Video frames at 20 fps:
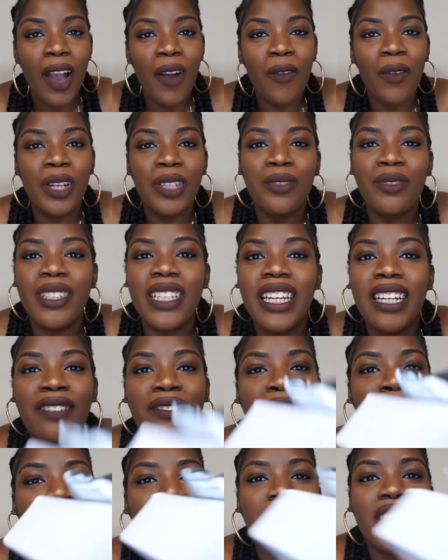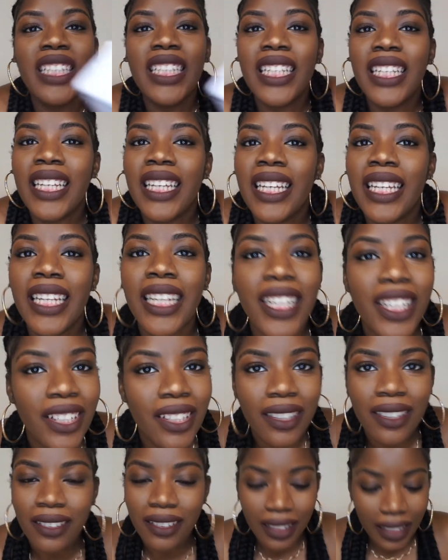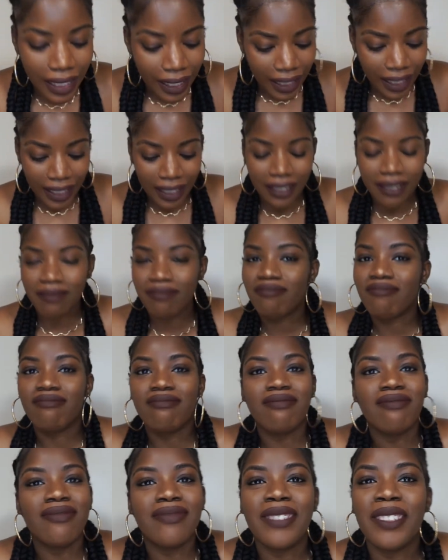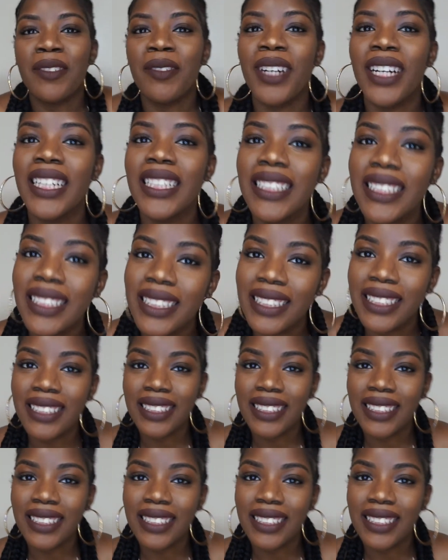when you get free hair. Like, what?